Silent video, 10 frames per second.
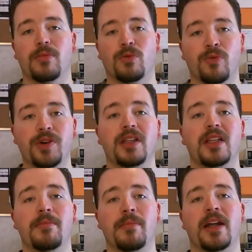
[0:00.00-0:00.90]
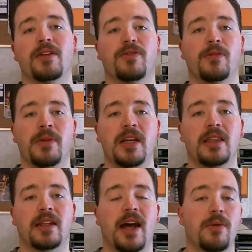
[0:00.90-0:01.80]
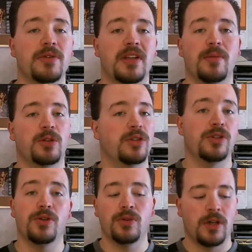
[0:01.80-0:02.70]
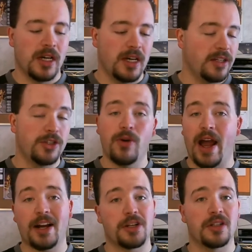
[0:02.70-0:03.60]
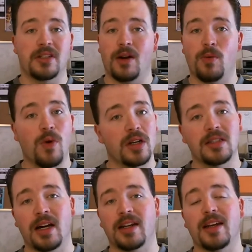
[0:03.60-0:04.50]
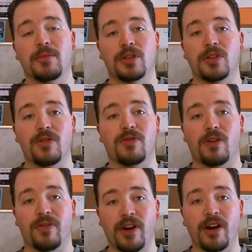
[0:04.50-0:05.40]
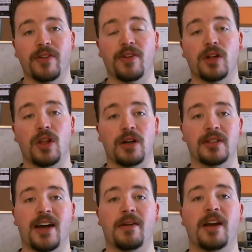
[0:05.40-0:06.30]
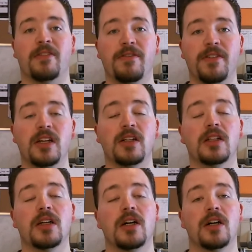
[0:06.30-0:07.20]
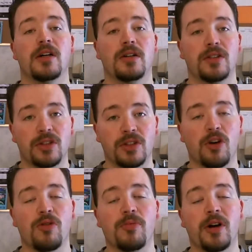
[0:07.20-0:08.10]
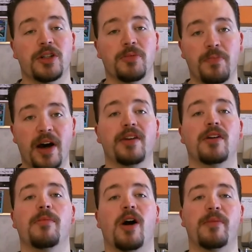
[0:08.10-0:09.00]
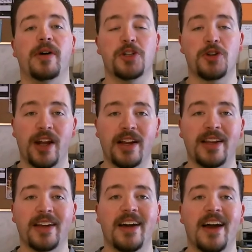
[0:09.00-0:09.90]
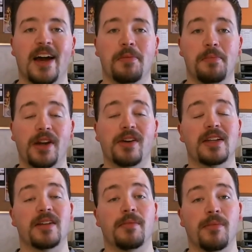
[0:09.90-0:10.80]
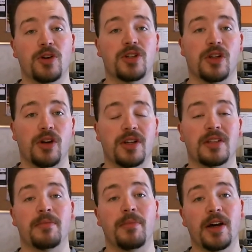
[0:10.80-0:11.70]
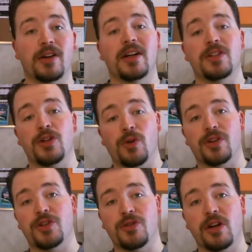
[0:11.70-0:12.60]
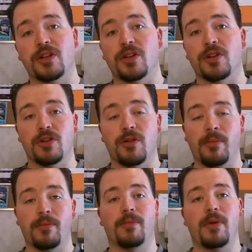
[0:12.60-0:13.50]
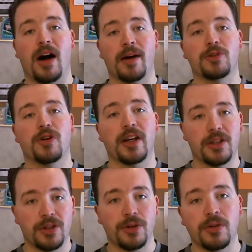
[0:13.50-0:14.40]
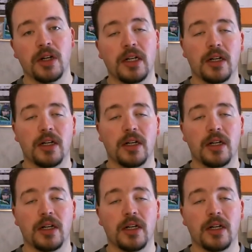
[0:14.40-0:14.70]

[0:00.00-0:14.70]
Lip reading: really meant for me that I was able to do actions that I was not able to do for a very, very long time, and feel so much better about my training, and better as a martial artist, and better as your instructor. So I'm trying to